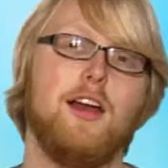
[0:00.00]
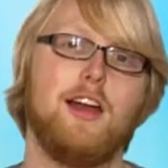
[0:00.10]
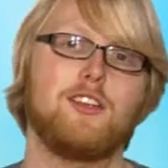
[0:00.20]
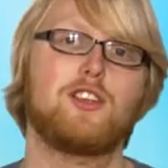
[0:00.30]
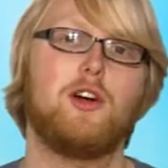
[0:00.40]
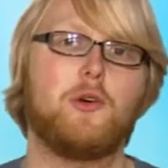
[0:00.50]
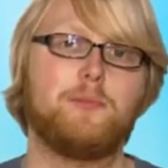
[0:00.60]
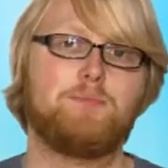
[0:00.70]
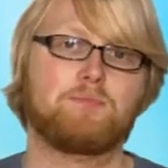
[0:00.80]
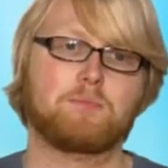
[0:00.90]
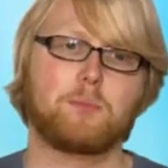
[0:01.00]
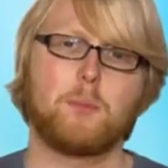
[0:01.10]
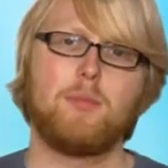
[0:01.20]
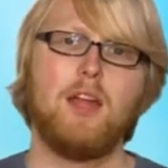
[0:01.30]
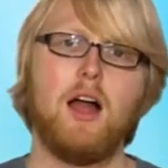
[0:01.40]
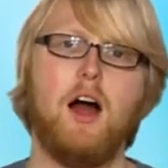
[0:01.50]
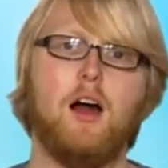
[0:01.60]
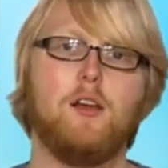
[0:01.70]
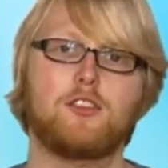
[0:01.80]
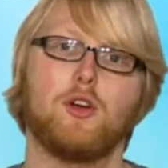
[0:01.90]
So
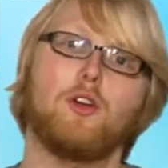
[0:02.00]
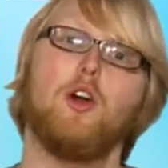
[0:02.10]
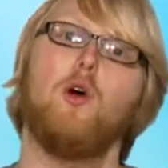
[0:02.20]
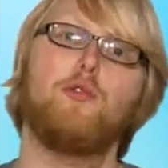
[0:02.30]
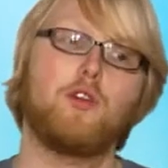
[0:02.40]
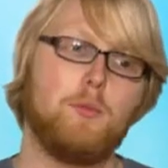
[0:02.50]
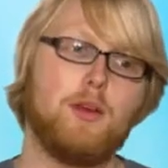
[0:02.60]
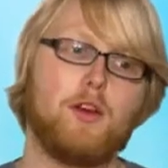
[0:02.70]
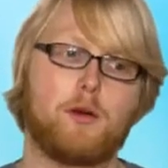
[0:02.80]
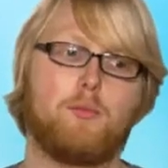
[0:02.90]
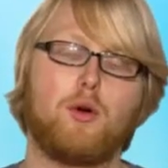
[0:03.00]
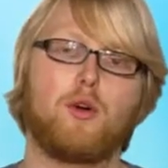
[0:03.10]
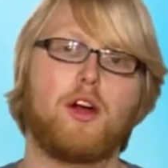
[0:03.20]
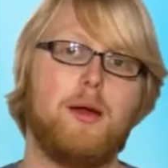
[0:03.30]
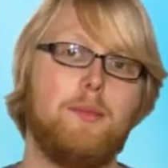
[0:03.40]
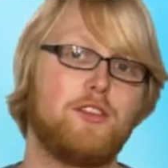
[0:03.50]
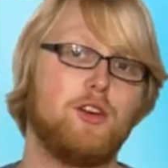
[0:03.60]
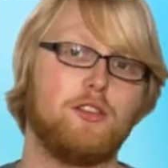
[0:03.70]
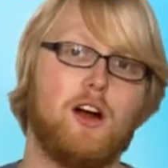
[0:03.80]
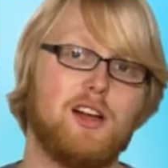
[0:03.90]
go from your program into
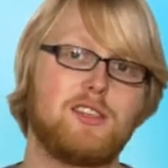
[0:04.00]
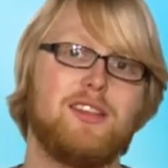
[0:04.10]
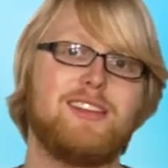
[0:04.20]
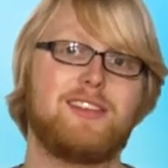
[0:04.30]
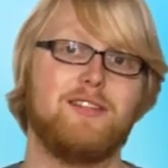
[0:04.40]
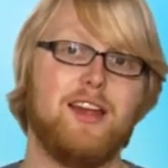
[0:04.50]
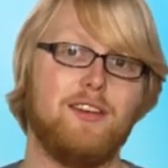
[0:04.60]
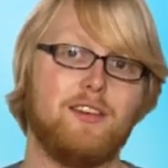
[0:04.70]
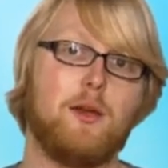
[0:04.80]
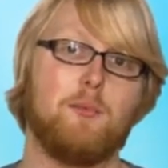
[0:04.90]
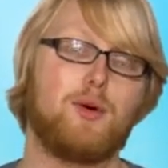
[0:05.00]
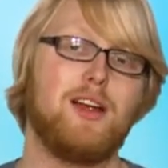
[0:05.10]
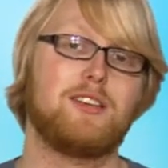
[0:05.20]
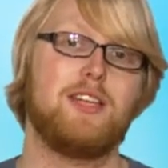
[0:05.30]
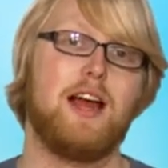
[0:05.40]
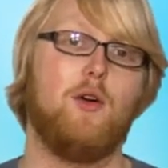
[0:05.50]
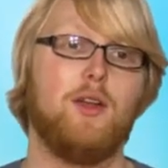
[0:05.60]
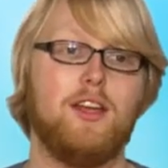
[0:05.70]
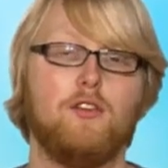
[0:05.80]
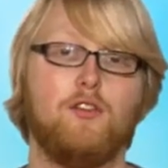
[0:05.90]
lossless and then compress down
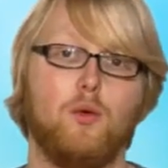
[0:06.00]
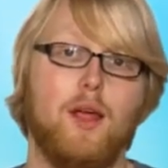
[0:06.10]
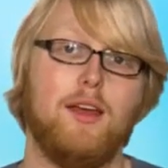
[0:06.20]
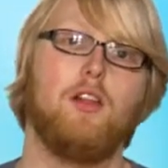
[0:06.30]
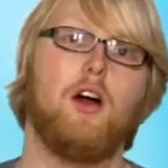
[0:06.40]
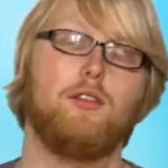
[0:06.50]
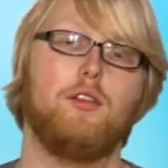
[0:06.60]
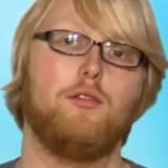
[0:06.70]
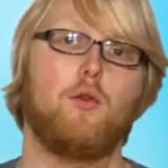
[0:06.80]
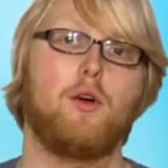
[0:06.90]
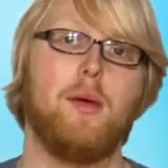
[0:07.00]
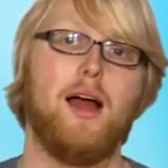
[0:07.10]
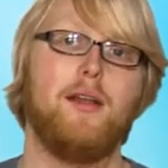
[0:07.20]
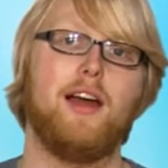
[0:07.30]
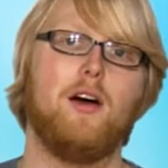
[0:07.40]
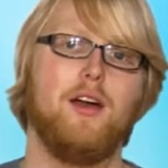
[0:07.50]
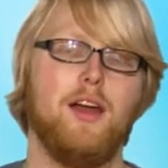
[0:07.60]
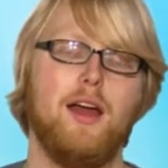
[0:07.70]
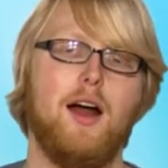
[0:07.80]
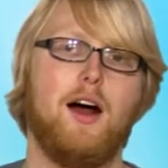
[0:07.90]
into a lossy format. Now,
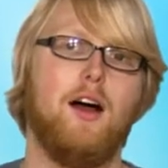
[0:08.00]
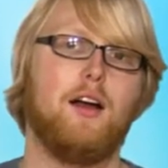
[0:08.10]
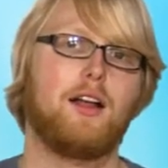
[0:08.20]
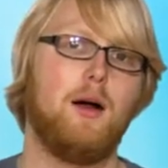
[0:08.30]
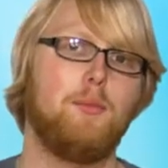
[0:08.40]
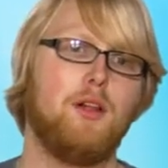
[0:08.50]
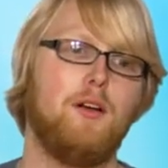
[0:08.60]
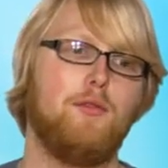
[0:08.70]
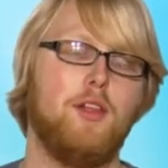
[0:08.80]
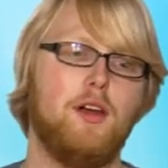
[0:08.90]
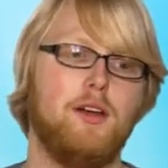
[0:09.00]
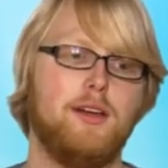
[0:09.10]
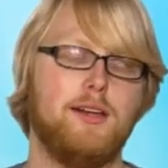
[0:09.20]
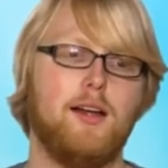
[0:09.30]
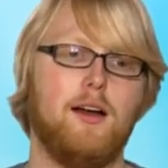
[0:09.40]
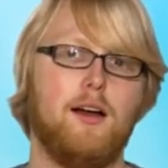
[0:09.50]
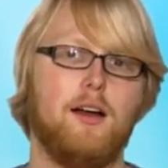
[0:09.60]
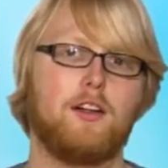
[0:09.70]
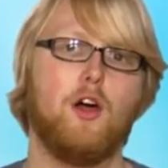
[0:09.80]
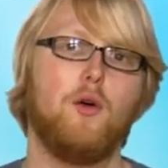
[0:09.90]
a couple of the
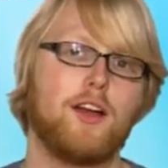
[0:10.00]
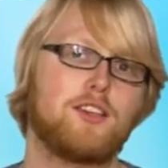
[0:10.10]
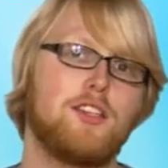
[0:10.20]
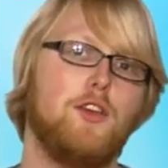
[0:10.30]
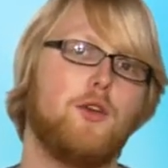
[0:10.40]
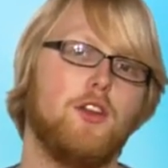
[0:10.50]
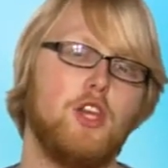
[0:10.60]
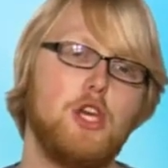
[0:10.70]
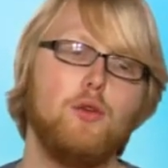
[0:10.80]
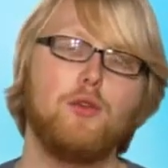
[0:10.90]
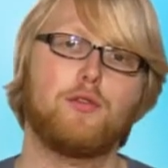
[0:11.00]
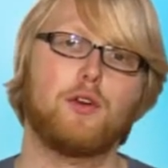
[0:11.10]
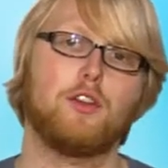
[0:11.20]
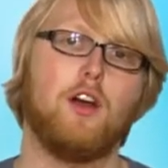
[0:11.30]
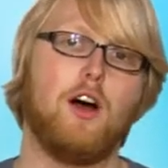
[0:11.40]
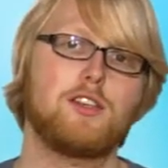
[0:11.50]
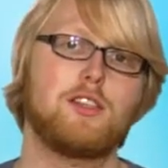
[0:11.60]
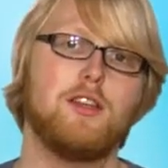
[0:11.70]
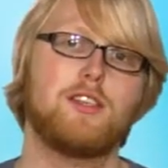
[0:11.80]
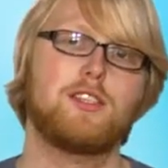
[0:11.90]
codecs that you can use for
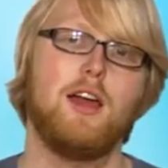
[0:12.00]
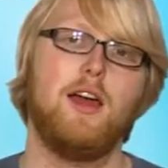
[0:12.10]
lossless,